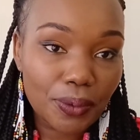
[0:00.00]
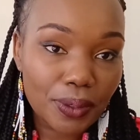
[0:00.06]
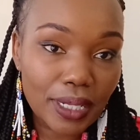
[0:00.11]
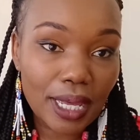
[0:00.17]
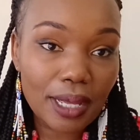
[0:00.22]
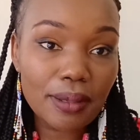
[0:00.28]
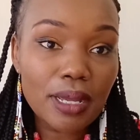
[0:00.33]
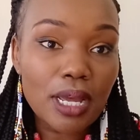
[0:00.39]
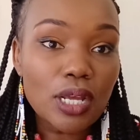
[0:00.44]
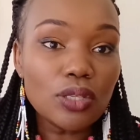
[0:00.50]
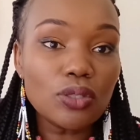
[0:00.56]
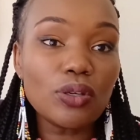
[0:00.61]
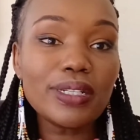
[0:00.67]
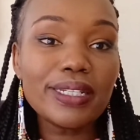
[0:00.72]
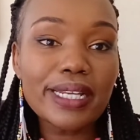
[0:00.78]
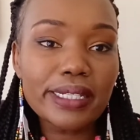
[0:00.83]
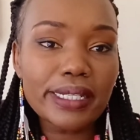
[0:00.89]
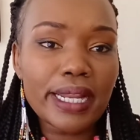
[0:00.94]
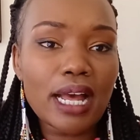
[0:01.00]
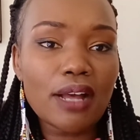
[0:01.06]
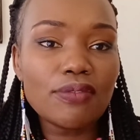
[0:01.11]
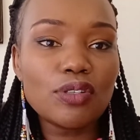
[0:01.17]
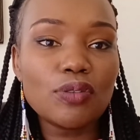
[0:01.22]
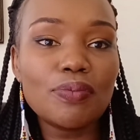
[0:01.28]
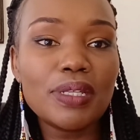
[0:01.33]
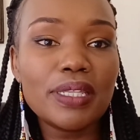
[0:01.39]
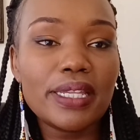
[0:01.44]
Yeah, so it doesn't
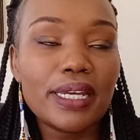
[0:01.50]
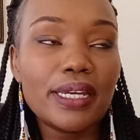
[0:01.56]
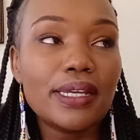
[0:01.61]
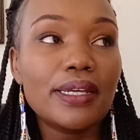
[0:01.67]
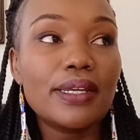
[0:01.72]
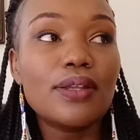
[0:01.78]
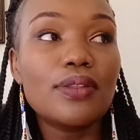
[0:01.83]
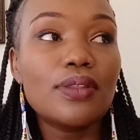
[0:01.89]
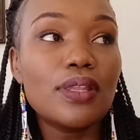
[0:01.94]
have to be the